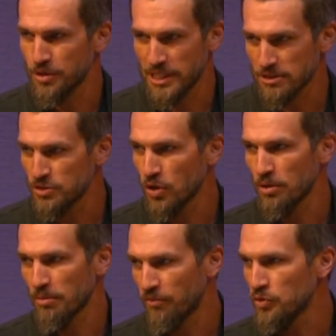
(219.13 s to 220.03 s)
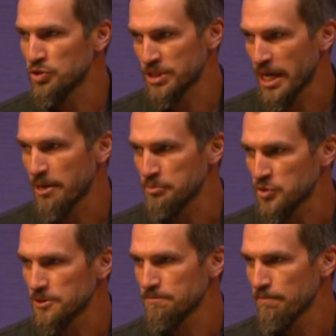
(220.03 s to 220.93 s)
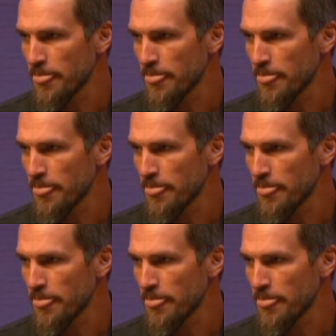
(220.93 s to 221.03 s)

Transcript: He just told them a few steps.